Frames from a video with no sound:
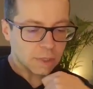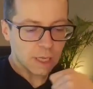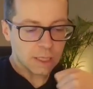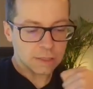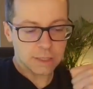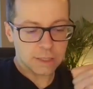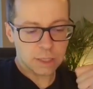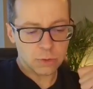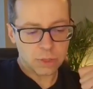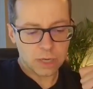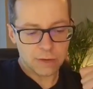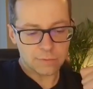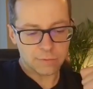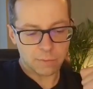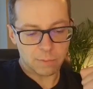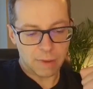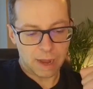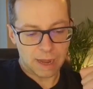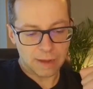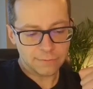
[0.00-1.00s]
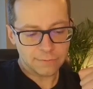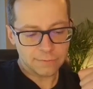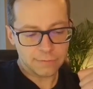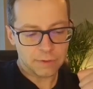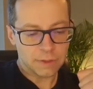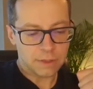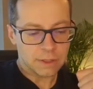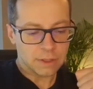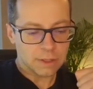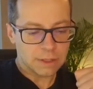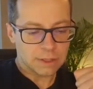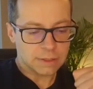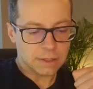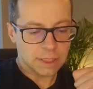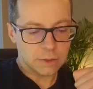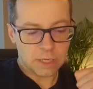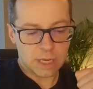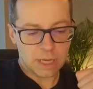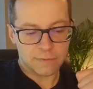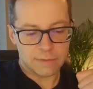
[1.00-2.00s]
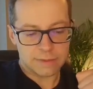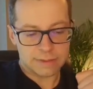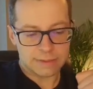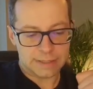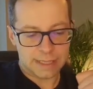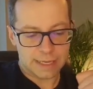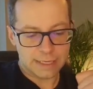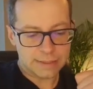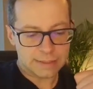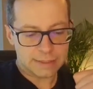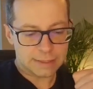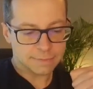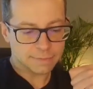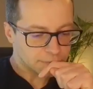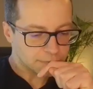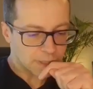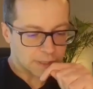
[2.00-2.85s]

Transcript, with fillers: then you have a month, then you have a date,